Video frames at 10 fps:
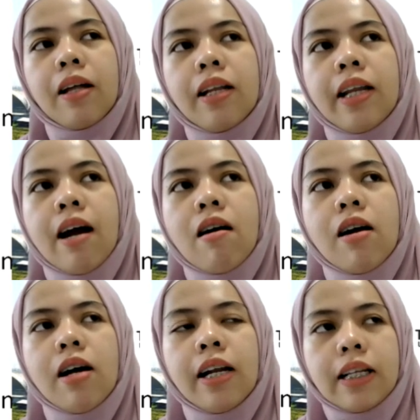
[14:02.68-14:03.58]
there
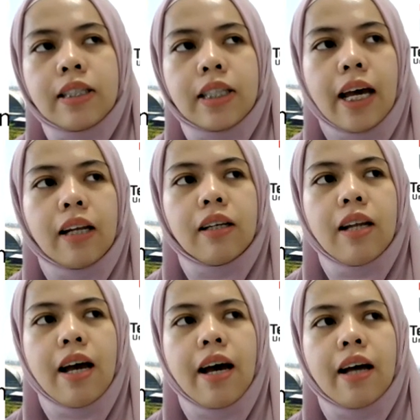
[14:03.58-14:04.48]
are an asset
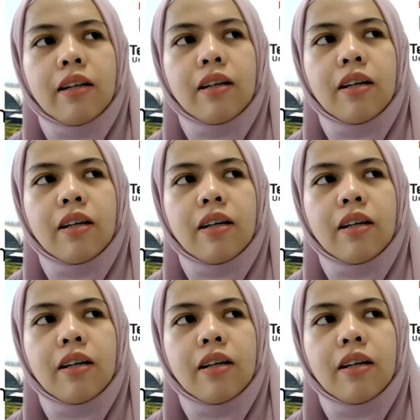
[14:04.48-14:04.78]
that